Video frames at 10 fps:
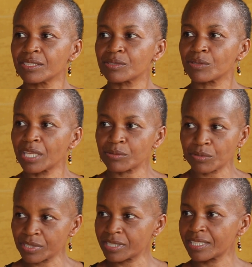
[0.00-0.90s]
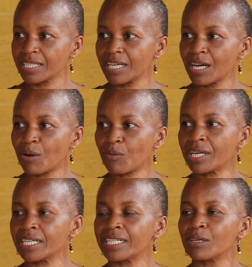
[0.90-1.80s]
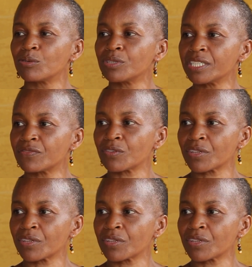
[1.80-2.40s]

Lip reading: So that was one whole day for